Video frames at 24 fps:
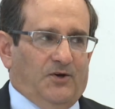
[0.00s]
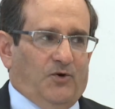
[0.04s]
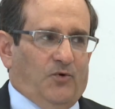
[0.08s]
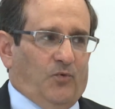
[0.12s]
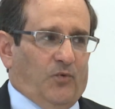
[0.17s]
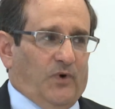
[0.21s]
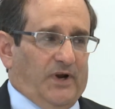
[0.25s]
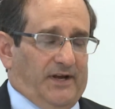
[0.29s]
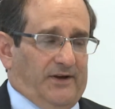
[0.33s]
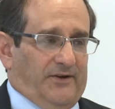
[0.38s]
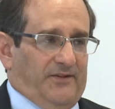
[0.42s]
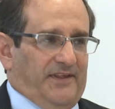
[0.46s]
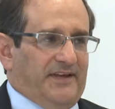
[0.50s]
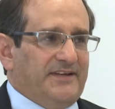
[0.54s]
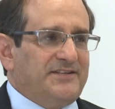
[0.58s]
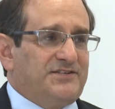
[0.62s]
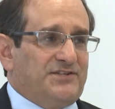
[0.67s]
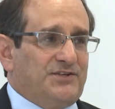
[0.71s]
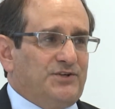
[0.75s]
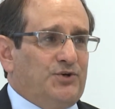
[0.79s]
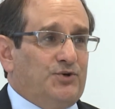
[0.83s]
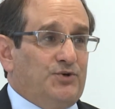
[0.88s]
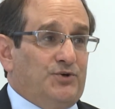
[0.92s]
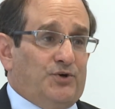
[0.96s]
Well,
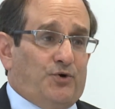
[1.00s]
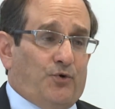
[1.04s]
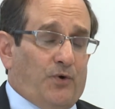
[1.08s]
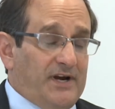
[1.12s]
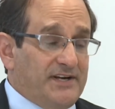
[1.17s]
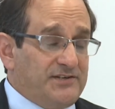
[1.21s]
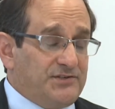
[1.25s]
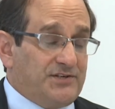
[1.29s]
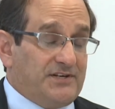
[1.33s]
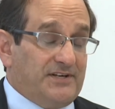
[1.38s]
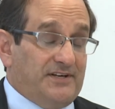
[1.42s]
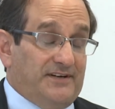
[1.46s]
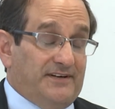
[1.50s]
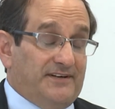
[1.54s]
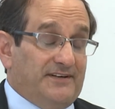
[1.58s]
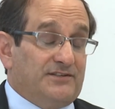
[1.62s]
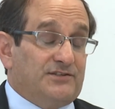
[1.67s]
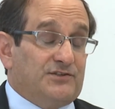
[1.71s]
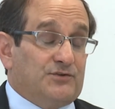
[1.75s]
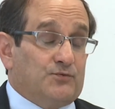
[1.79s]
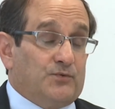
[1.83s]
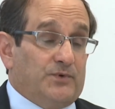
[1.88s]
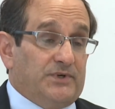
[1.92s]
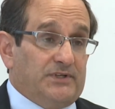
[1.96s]
that's a good question, and
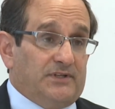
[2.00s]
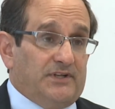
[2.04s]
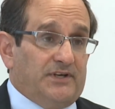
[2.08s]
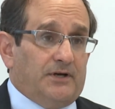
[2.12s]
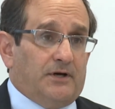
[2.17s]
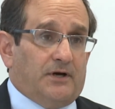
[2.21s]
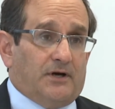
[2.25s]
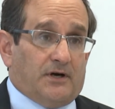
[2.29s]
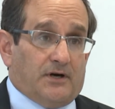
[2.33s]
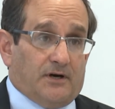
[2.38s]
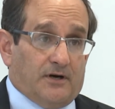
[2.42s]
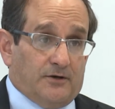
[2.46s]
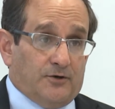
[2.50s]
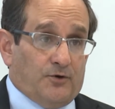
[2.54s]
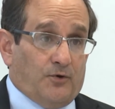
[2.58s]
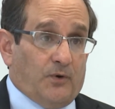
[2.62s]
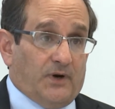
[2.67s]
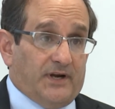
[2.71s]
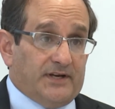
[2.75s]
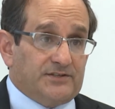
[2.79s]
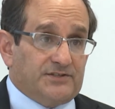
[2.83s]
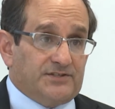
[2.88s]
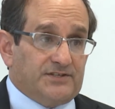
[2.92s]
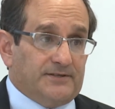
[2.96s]
it's a really hard
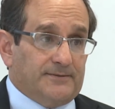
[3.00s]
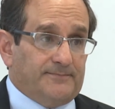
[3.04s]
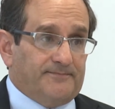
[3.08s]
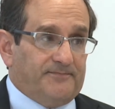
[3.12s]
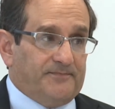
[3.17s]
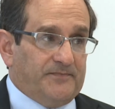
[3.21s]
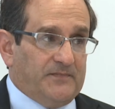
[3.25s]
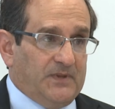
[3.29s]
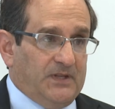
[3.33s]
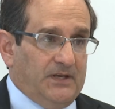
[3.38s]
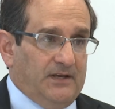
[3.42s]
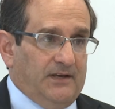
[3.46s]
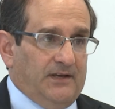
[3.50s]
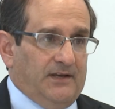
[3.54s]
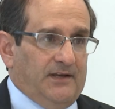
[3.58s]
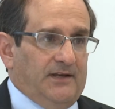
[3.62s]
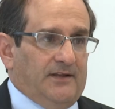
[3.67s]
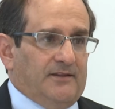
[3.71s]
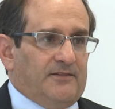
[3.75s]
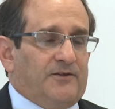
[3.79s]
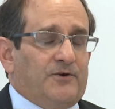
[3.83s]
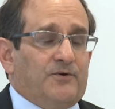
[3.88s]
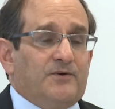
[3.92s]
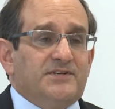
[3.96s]
question.
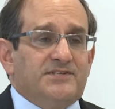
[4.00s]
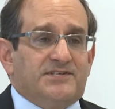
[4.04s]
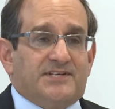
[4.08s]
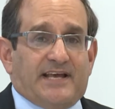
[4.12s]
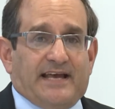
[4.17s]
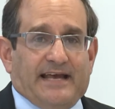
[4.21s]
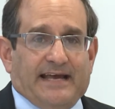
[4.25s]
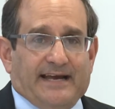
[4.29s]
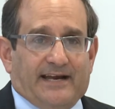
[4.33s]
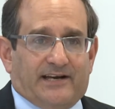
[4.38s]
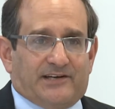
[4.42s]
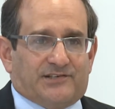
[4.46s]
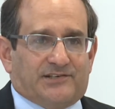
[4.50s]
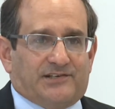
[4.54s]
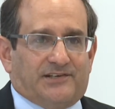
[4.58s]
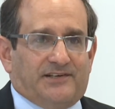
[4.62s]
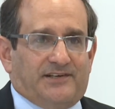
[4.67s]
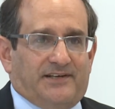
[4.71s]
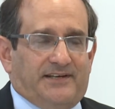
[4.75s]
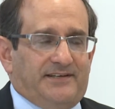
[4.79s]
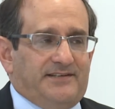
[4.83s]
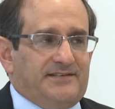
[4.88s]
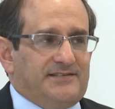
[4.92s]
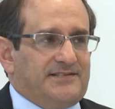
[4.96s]
There is
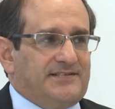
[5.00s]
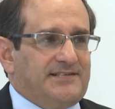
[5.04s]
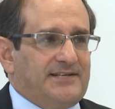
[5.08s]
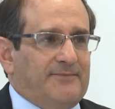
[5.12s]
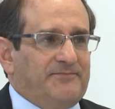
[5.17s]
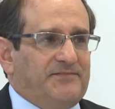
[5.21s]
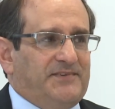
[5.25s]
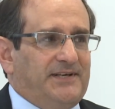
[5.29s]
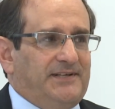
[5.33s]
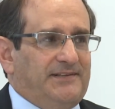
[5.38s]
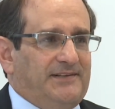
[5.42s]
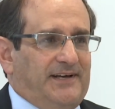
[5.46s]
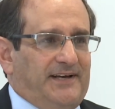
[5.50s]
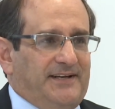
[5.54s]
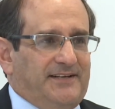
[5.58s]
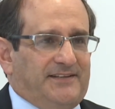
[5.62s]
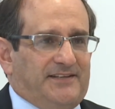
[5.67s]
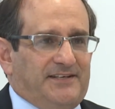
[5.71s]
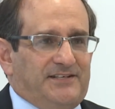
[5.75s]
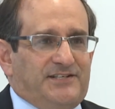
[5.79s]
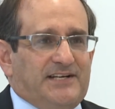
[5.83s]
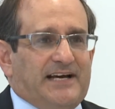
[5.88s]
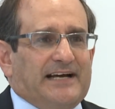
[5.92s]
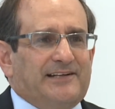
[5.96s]
actually something like
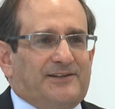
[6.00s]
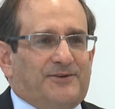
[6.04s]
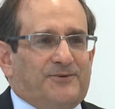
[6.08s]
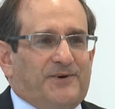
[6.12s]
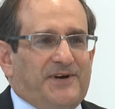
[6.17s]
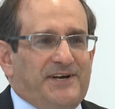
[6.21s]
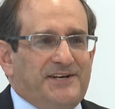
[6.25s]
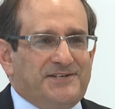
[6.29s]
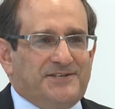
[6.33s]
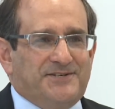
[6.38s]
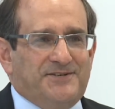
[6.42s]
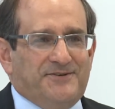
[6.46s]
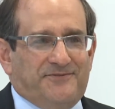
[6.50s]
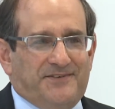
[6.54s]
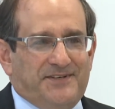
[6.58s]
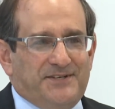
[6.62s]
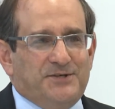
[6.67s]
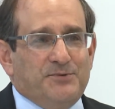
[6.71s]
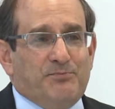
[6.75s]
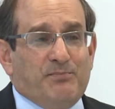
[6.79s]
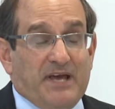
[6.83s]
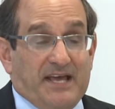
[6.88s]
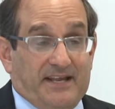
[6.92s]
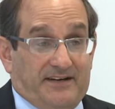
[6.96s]
the Declaration of
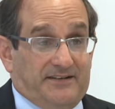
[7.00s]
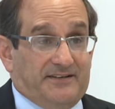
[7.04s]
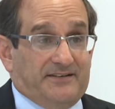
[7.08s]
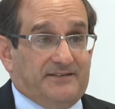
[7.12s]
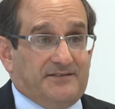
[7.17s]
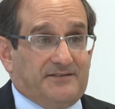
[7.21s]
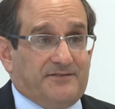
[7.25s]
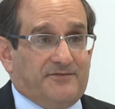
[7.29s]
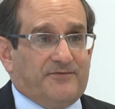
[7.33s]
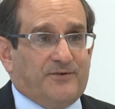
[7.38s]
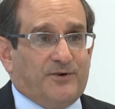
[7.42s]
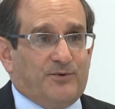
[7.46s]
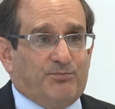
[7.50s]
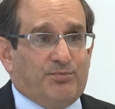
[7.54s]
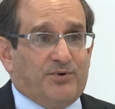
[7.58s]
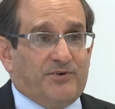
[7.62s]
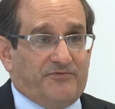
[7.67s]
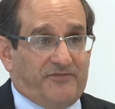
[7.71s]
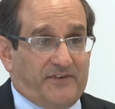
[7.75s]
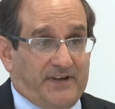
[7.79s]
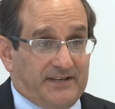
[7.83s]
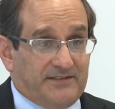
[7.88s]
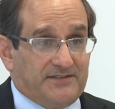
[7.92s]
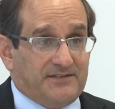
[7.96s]
Independence for
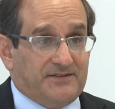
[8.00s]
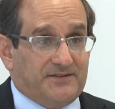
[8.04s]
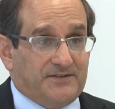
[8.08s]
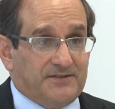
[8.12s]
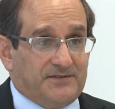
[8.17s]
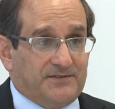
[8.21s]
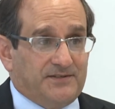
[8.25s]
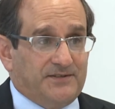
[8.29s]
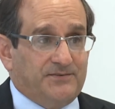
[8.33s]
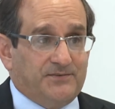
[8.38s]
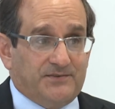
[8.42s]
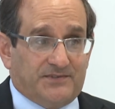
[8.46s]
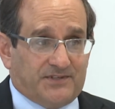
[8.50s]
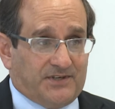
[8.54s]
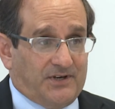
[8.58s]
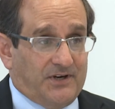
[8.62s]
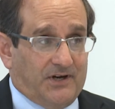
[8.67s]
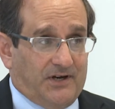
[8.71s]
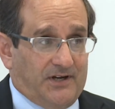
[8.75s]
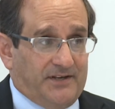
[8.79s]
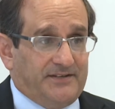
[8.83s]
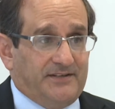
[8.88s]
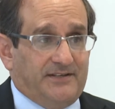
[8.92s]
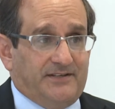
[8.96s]
professors. It was
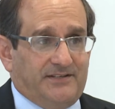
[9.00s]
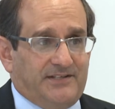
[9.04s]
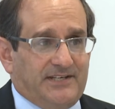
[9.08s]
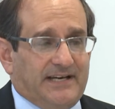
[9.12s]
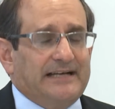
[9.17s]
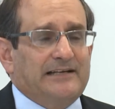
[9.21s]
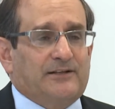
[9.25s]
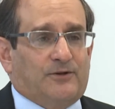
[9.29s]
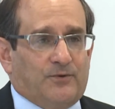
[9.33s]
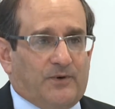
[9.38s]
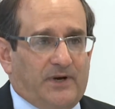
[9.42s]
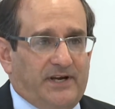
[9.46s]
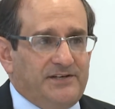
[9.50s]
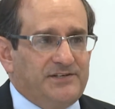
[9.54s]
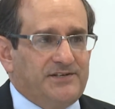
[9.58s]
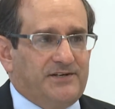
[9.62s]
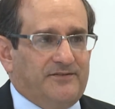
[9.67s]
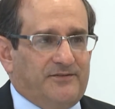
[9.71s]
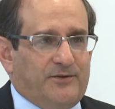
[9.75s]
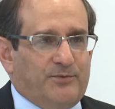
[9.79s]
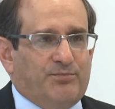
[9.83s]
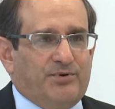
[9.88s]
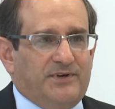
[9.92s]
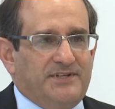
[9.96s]
called the Declaration
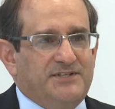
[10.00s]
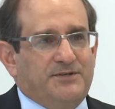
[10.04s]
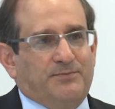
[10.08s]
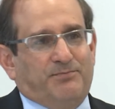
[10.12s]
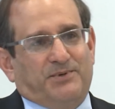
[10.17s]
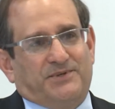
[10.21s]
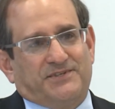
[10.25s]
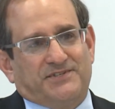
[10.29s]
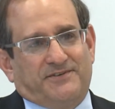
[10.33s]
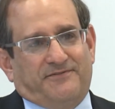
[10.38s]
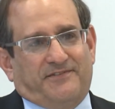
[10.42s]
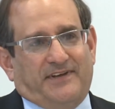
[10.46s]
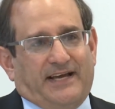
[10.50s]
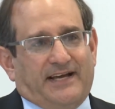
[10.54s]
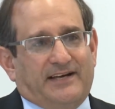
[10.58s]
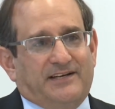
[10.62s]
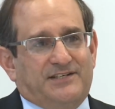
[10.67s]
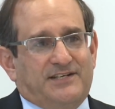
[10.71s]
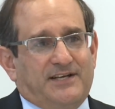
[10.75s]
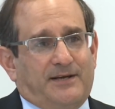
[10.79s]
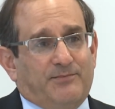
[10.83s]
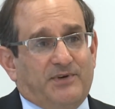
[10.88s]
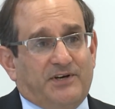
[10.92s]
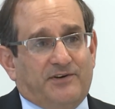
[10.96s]
of the Principles of
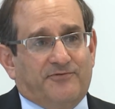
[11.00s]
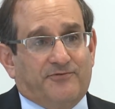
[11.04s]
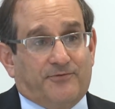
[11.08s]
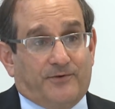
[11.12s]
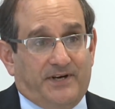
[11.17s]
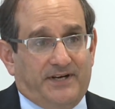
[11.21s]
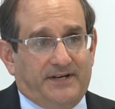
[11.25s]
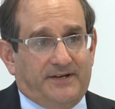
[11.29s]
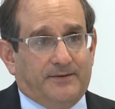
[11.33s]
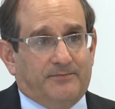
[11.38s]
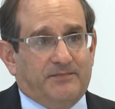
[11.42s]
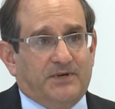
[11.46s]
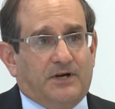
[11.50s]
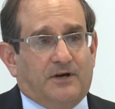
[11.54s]
Academic Freedom.